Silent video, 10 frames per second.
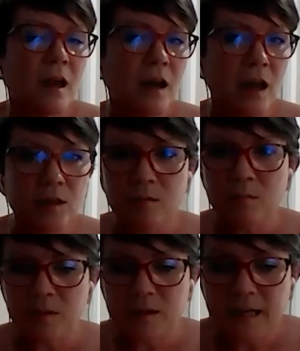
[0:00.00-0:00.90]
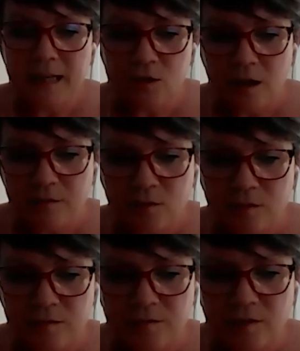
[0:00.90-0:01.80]
Another key driver
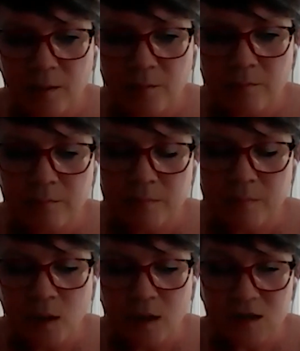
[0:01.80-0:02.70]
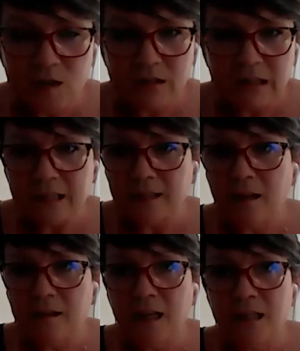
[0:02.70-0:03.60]
of burnout, stress-related ill
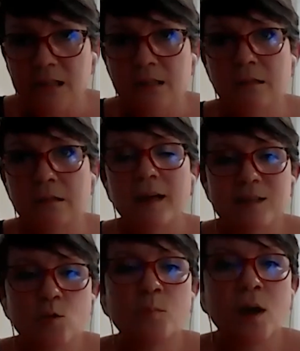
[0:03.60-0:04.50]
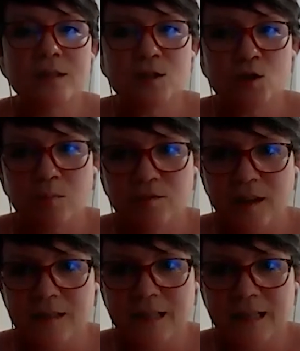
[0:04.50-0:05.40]
health it's called person job
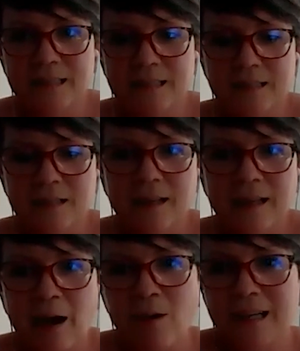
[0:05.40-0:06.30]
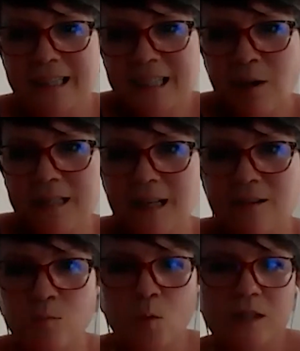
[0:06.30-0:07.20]
fit. It's how I see myself
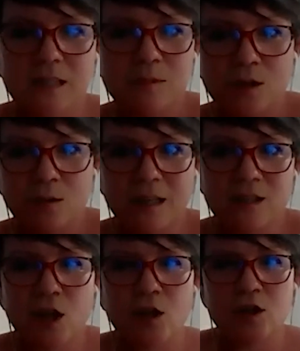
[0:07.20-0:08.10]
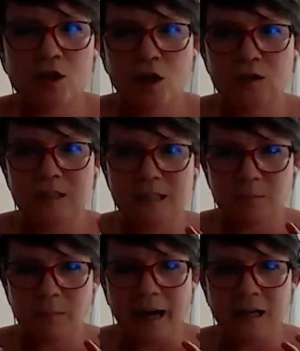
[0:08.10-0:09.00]
and what I'm doing, and do those things
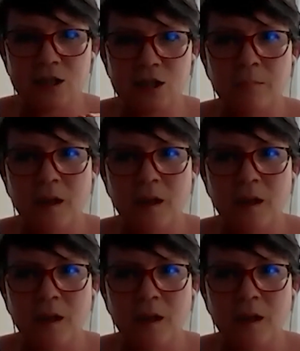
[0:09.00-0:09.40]
match?